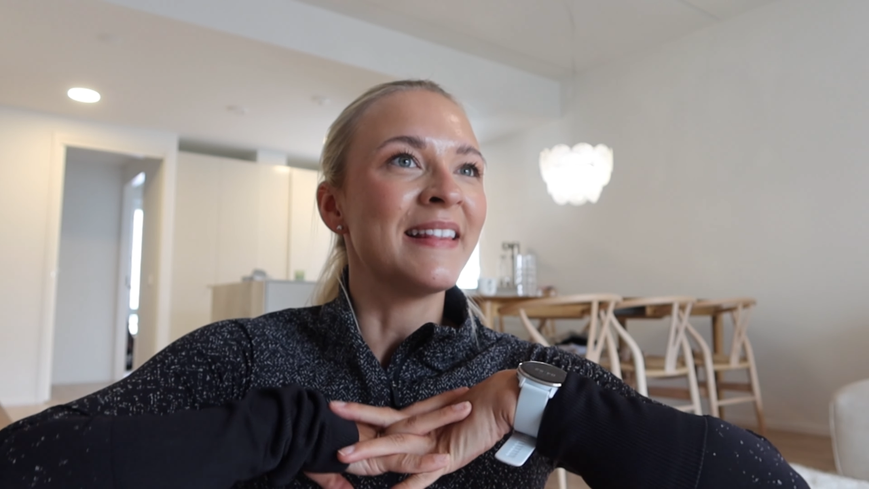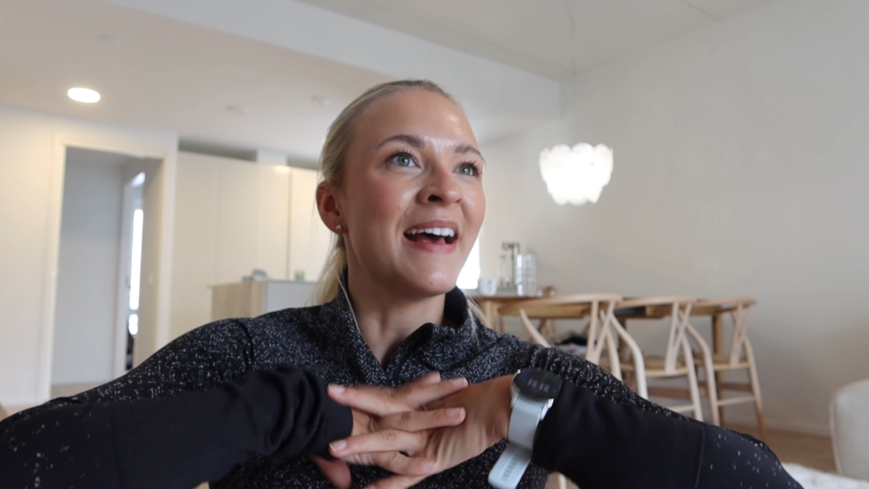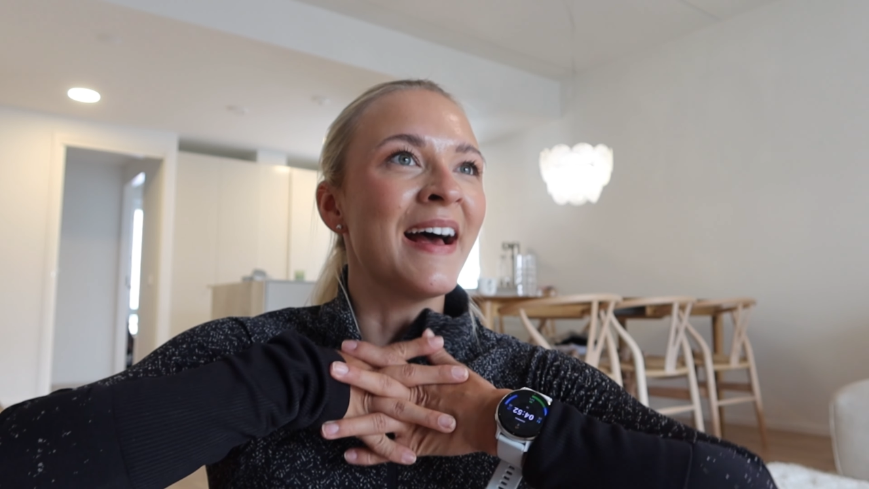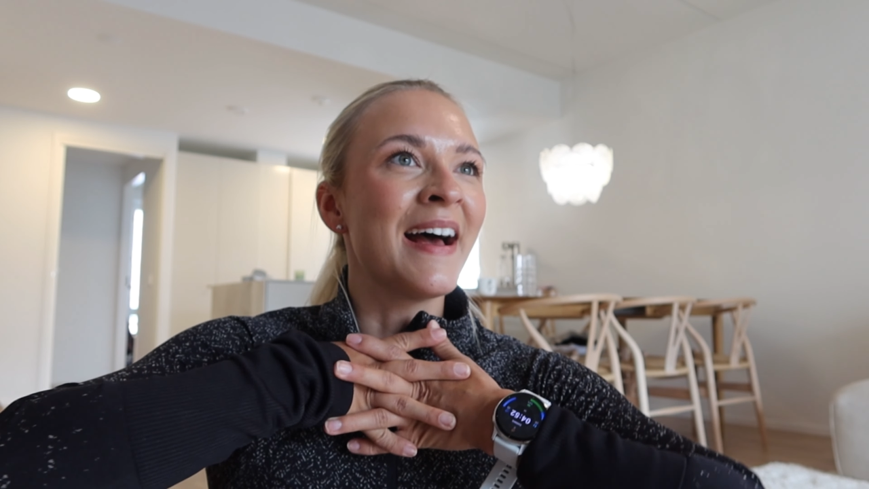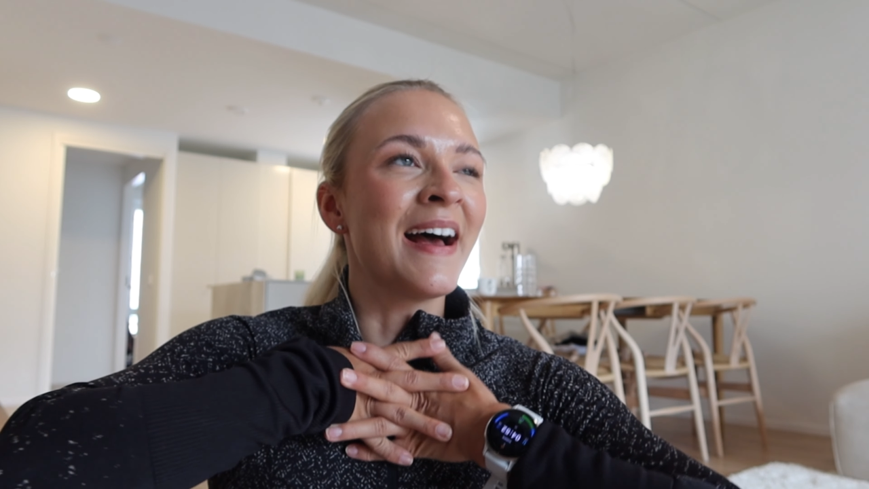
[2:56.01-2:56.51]

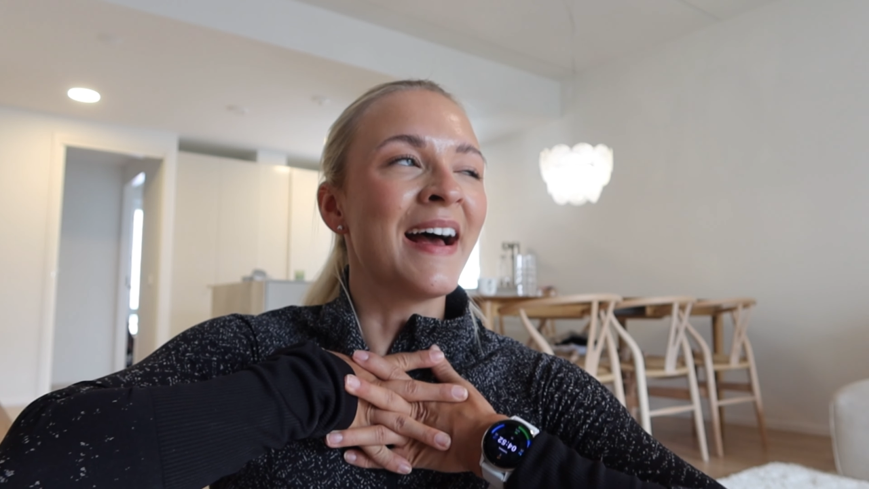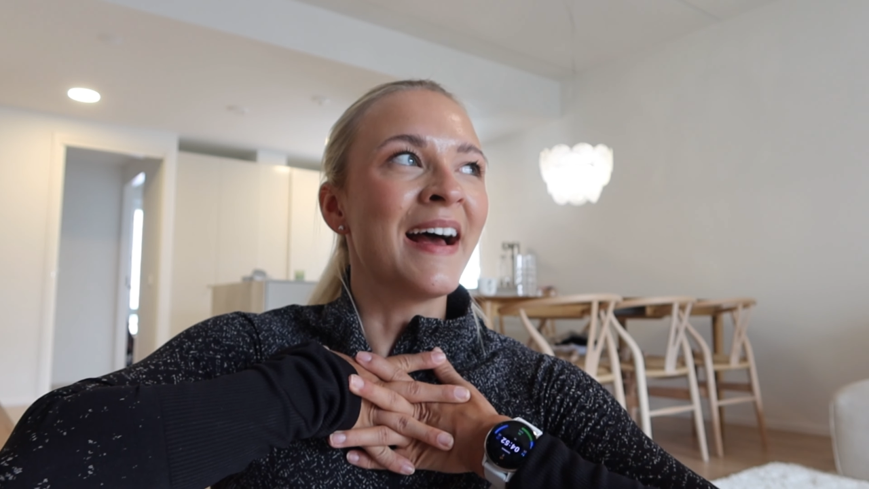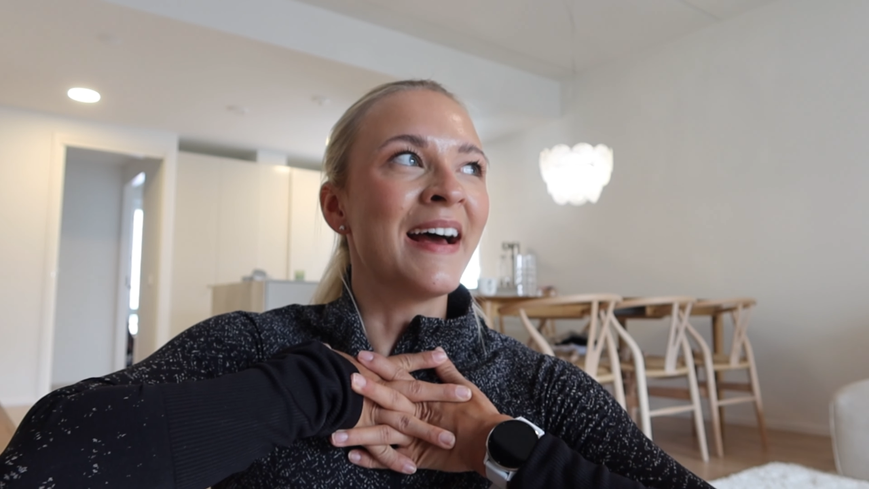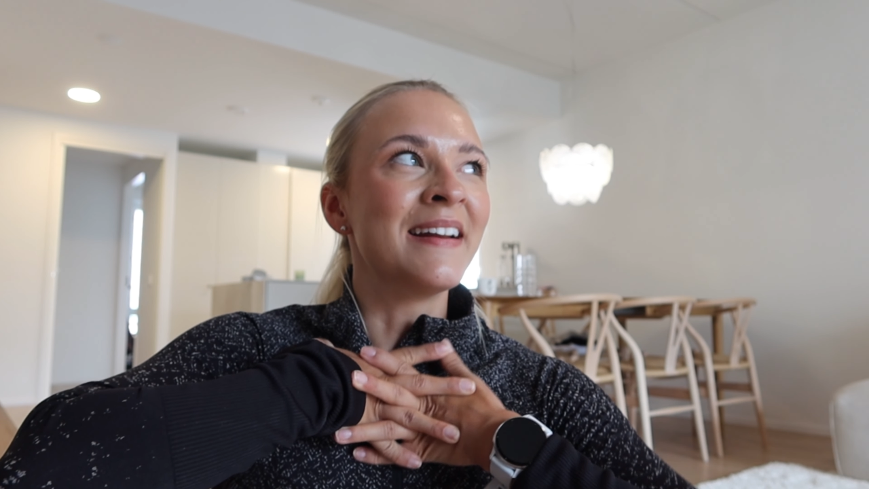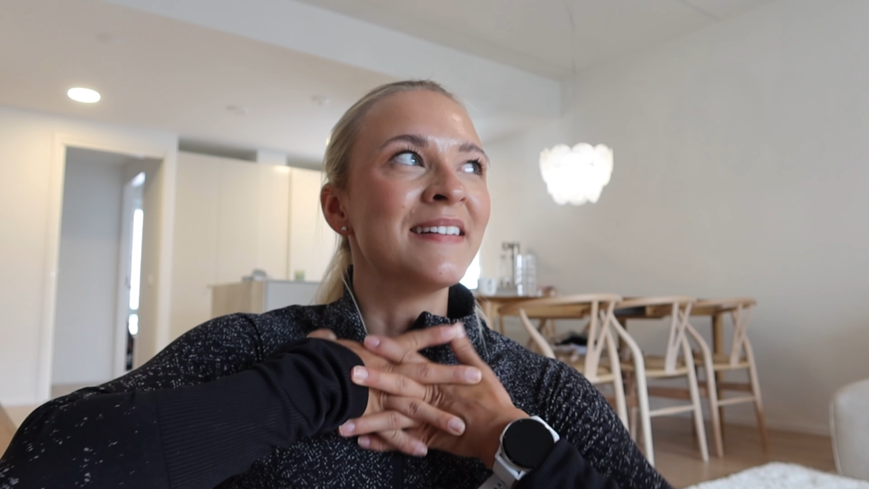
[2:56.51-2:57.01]

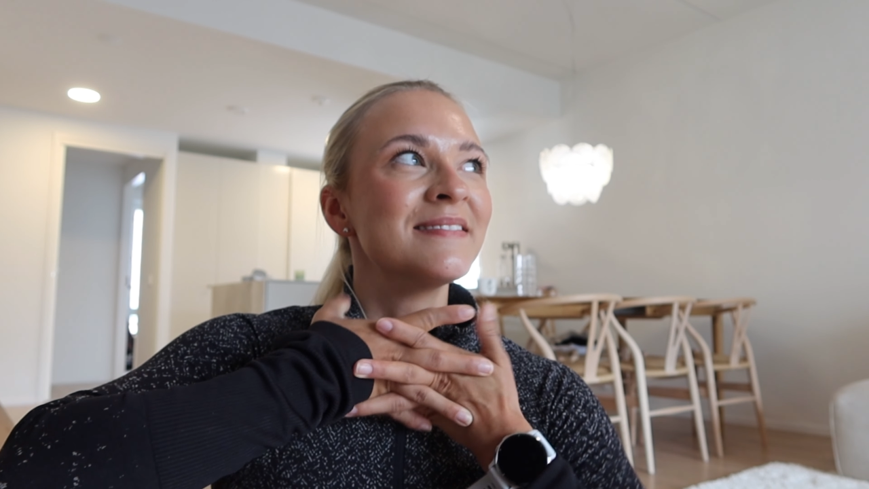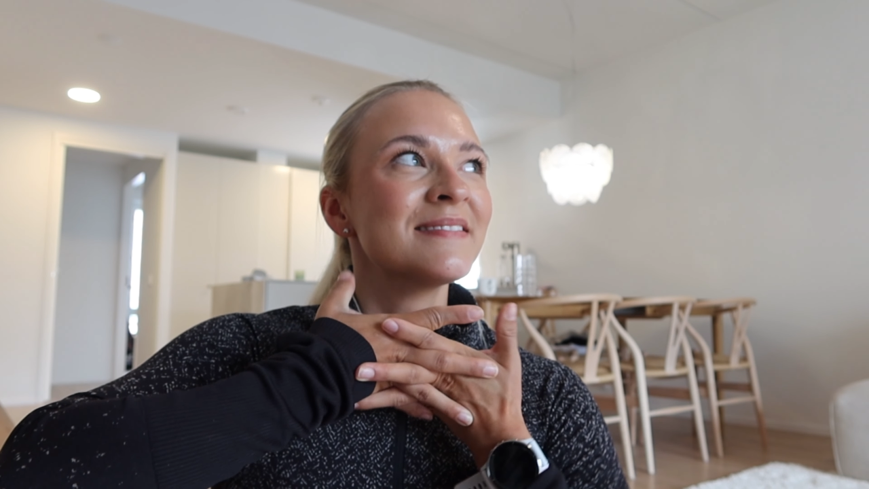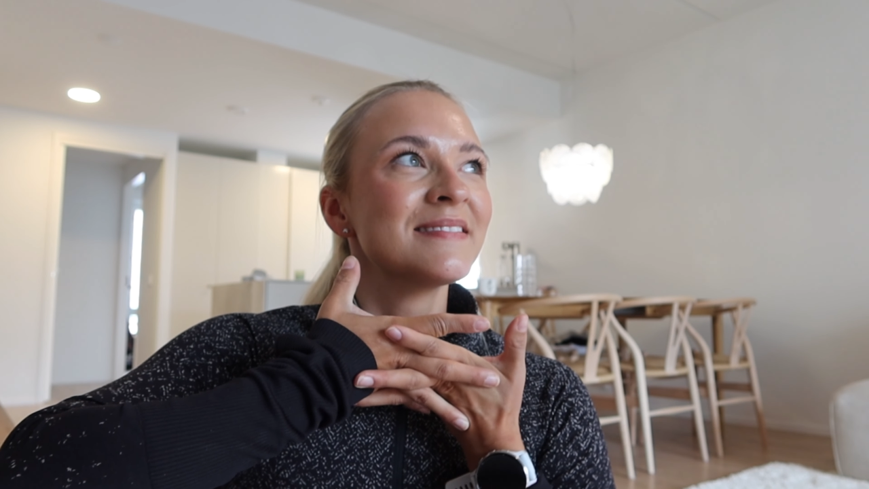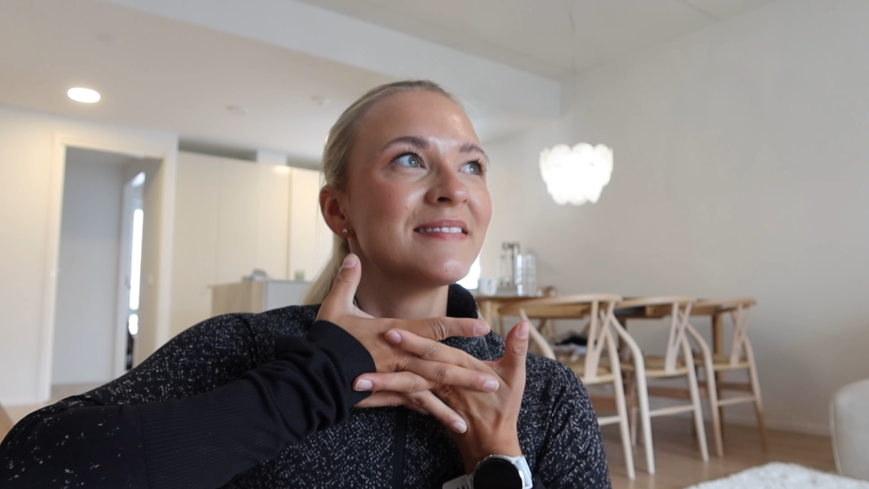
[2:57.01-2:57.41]
that